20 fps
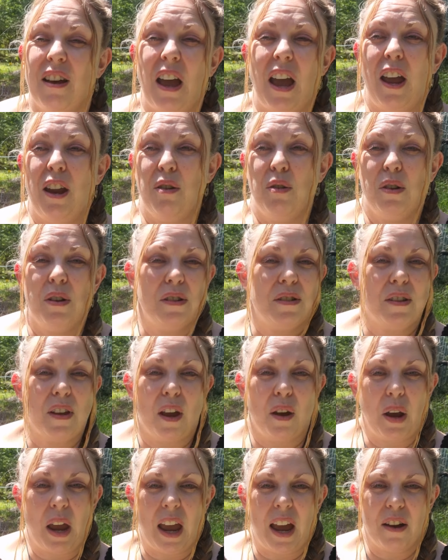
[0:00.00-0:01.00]
and
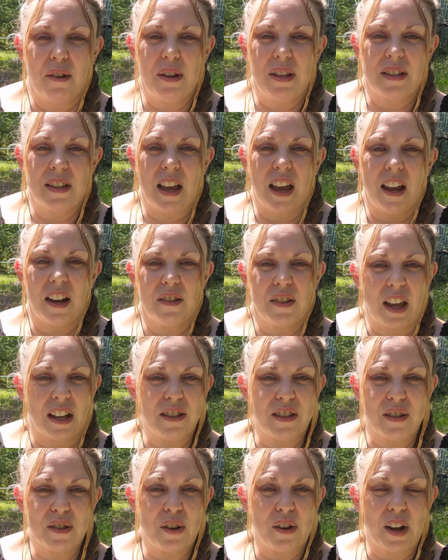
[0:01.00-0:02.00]
so how is that
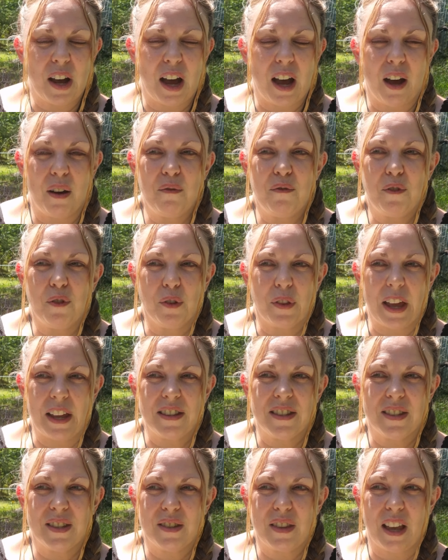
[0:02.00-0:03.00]
that's not harmful
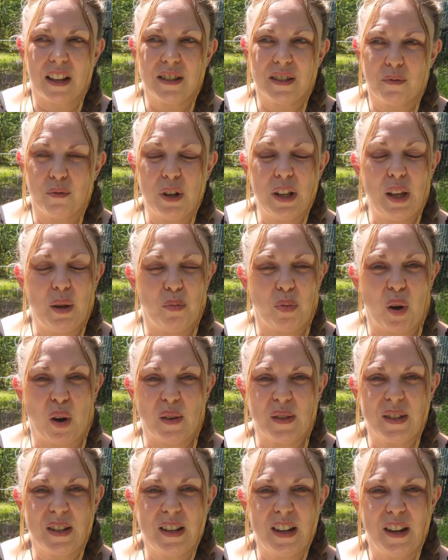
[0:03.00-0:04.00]
that's that's really
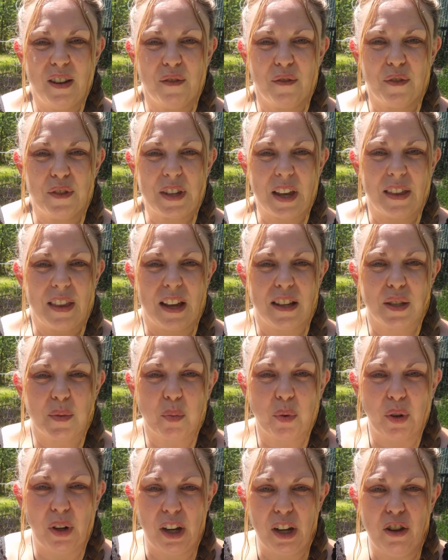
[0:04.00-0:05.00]
positive so that's
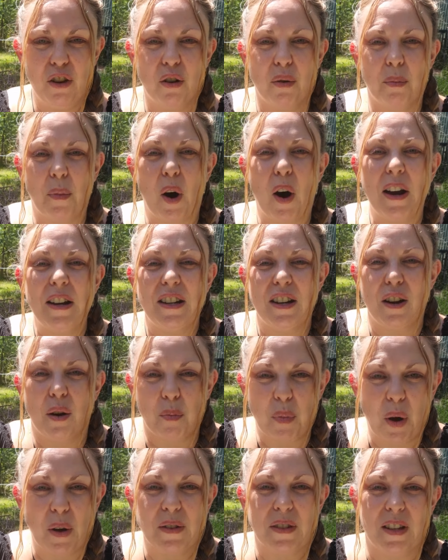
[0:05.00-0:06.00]
putting your mind in a
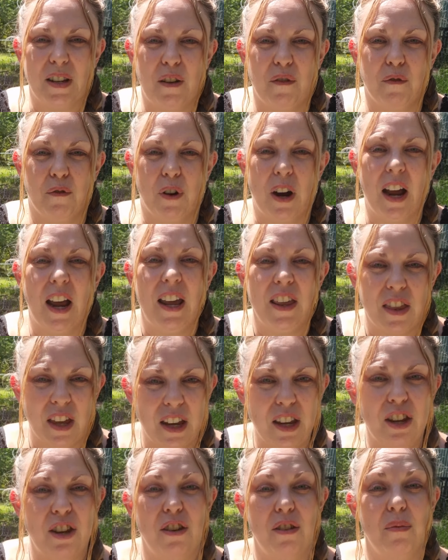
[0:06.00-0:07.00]
positive way that
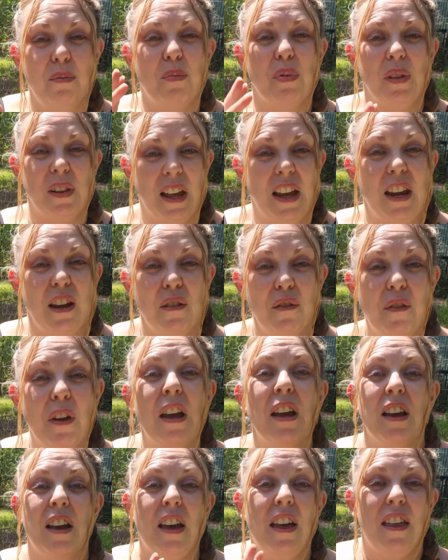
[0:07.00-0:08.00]
you believe
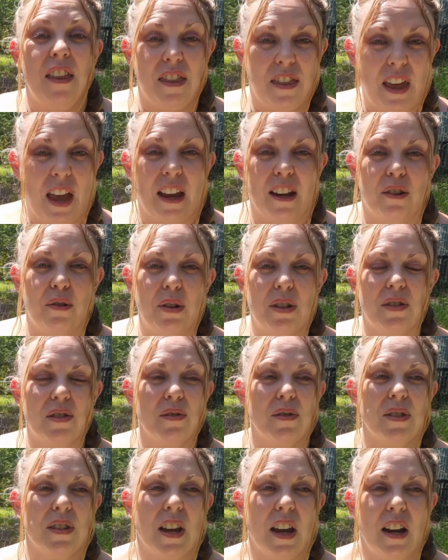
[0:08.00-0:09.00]
that
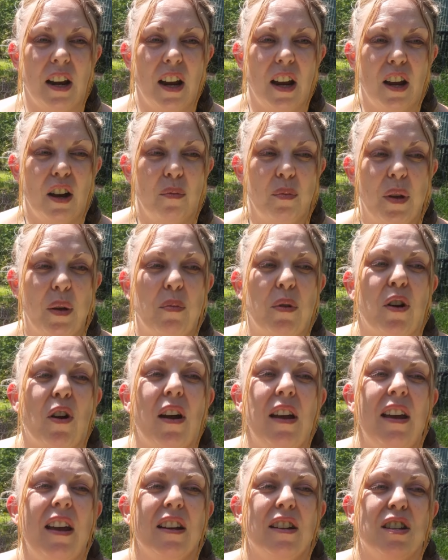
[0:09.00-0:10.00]
crystal's going to help you but
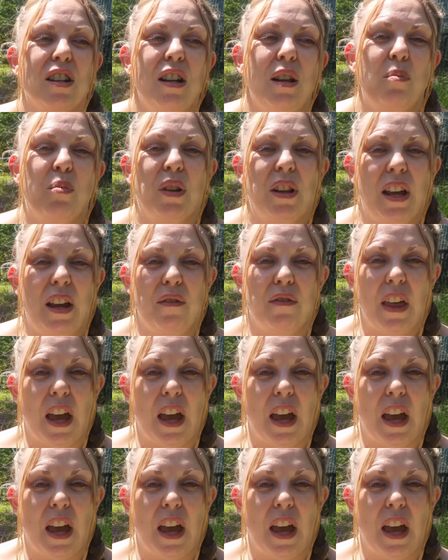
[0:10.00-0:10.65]
i actually believe